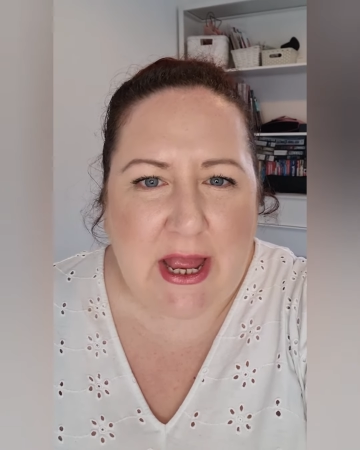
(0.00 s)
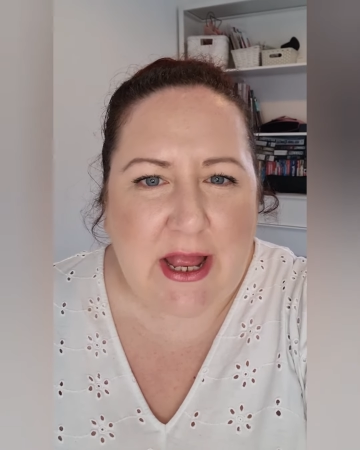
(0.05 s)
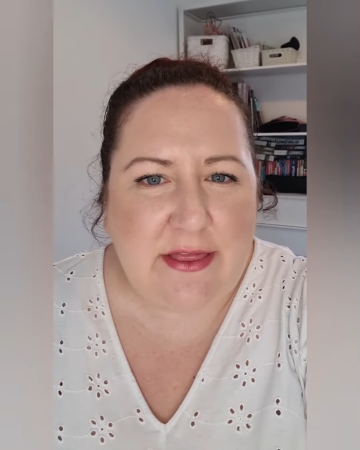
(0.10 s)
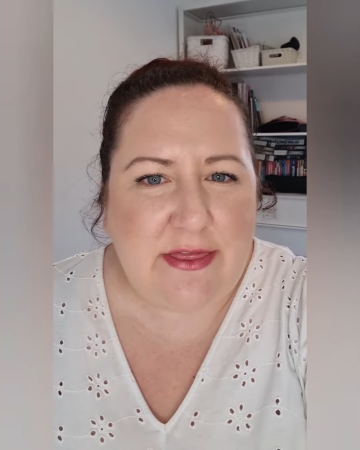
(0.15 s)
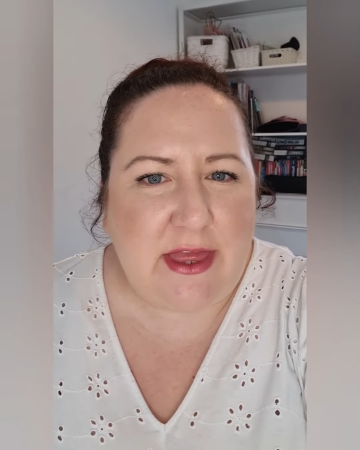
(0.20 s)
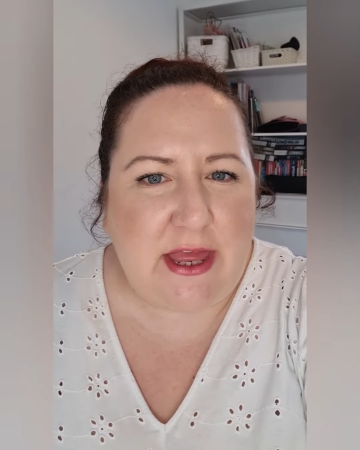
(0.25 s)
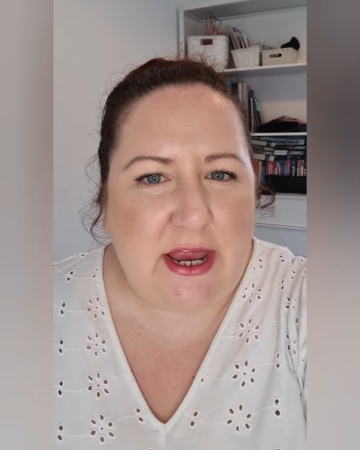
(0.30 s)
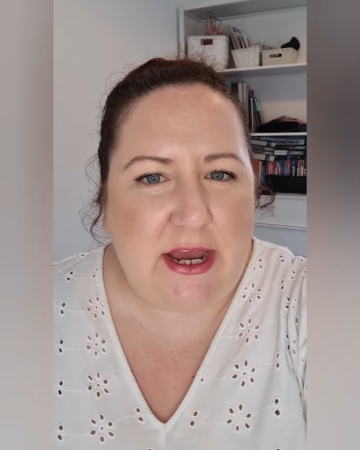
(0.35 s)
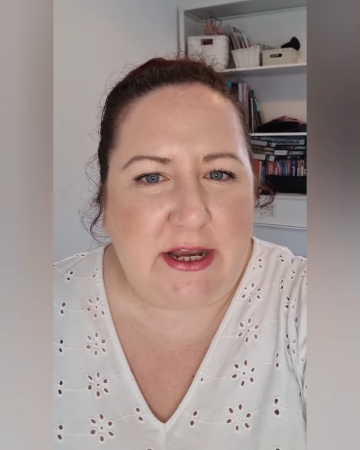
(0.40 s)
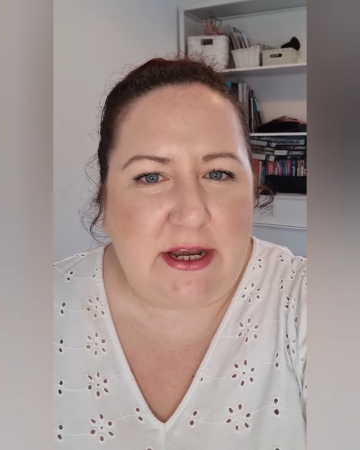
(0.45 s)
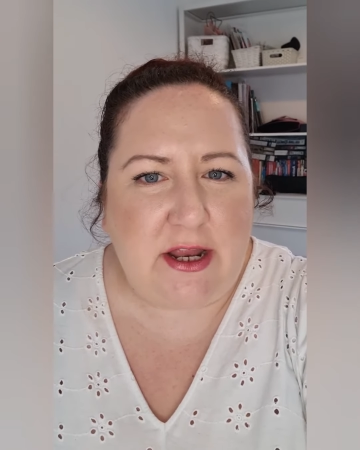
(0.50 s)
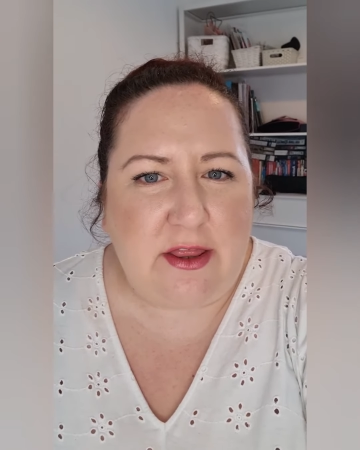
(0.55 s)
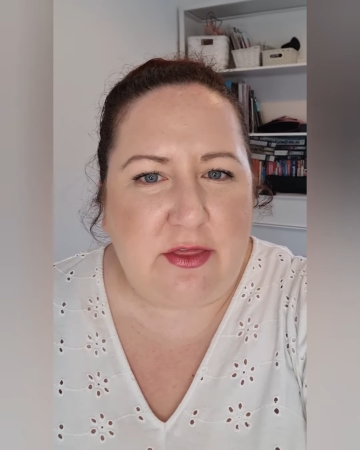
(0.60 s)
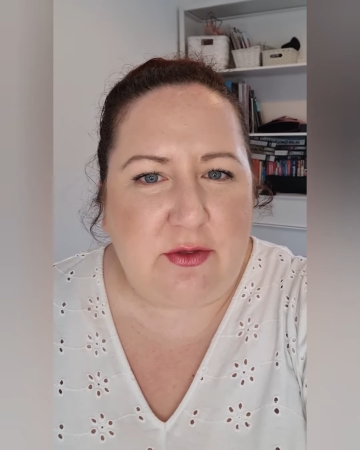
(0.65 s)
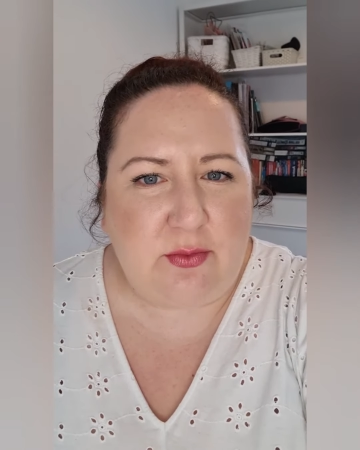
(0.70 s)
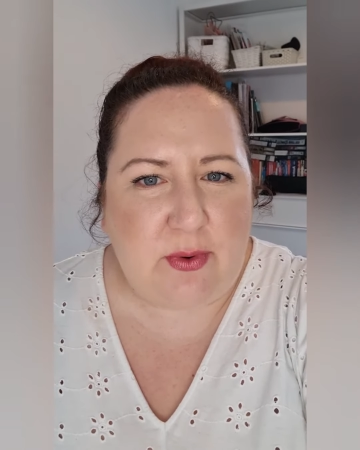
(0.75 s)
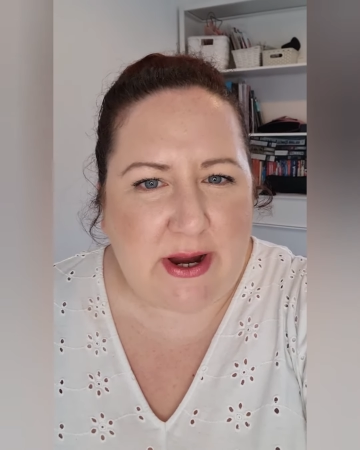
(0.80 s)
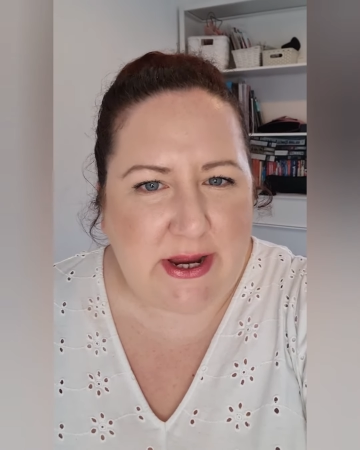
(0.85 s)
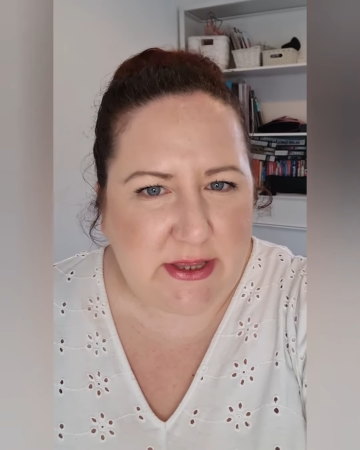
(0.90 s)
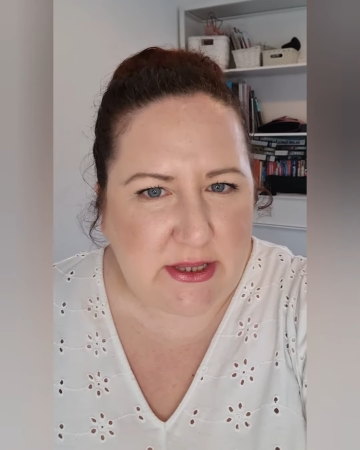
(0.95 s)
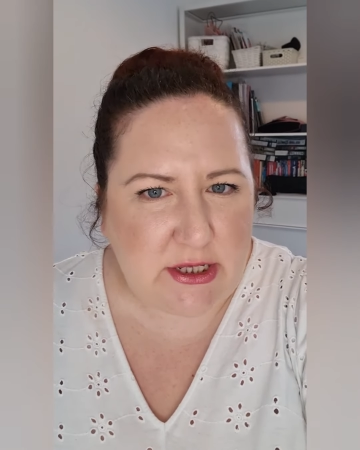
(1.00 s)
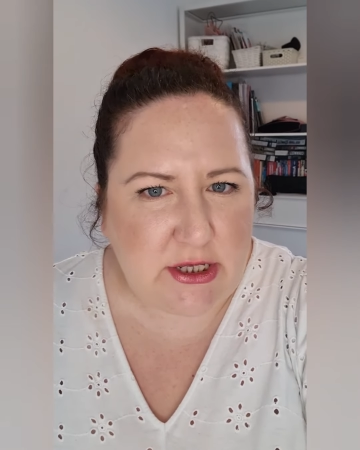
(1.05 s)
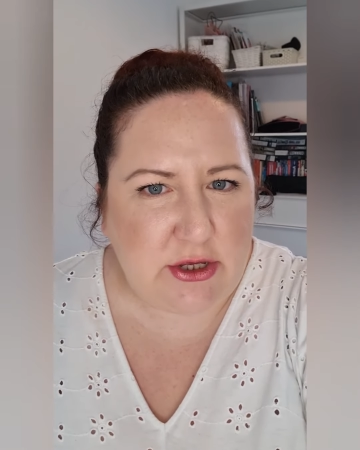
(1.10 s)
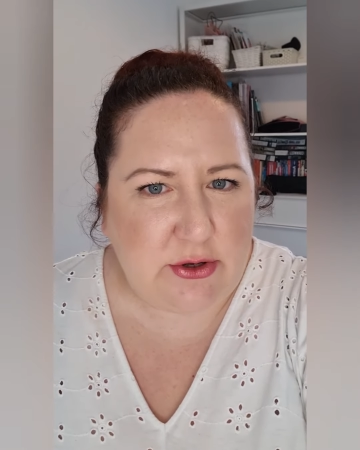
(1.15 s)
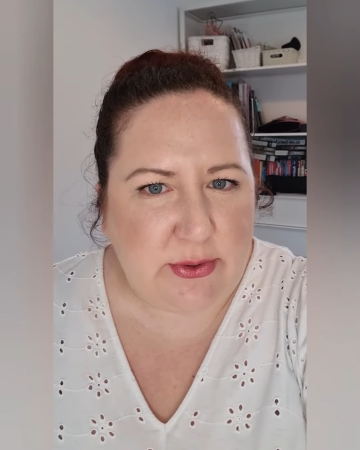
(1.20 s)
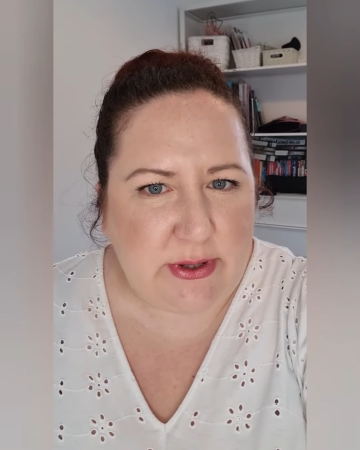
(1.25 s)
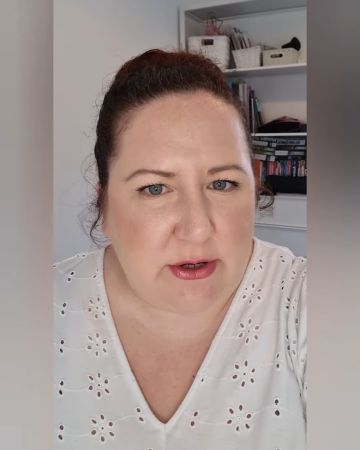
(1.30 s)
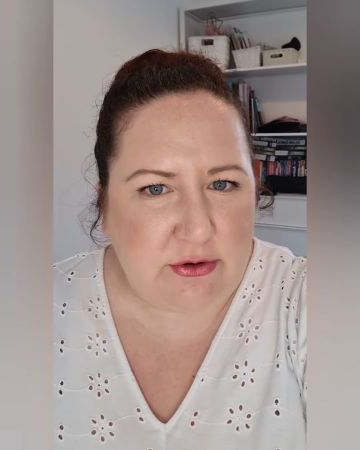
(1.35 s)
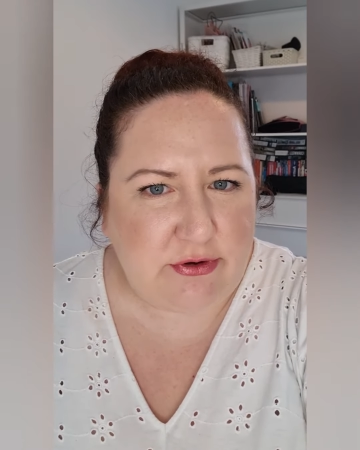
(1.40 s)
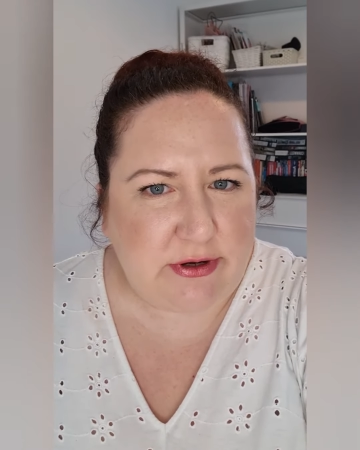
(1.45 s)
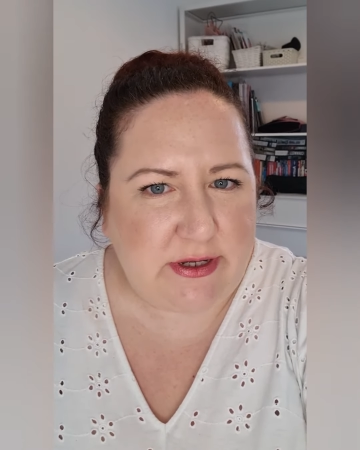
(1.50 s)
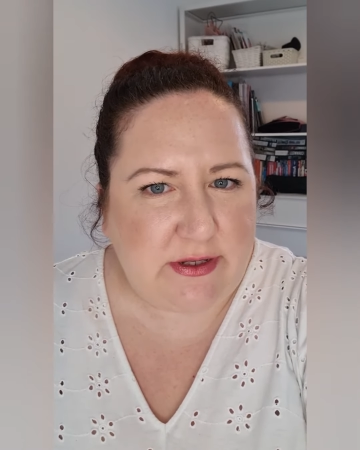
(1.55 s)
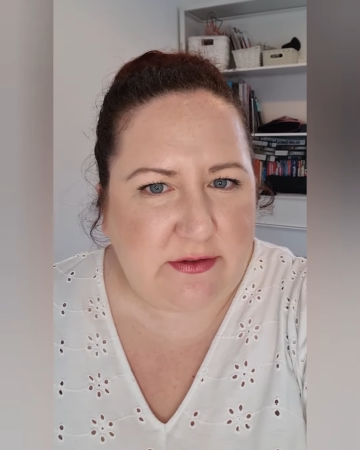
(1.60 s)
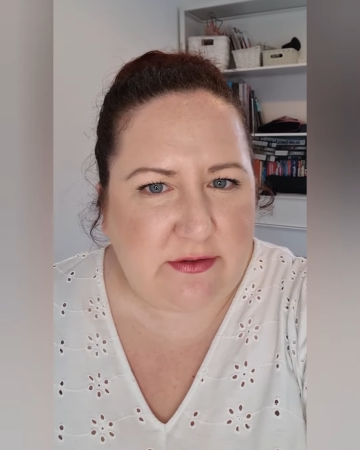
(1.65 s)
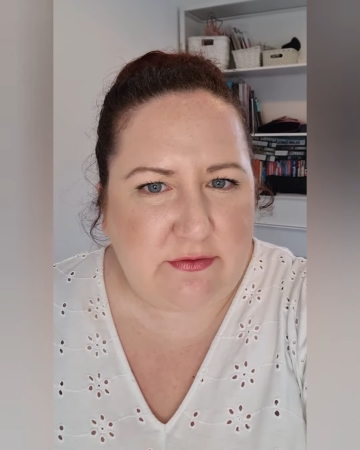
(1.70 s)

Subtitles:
then the way that you increase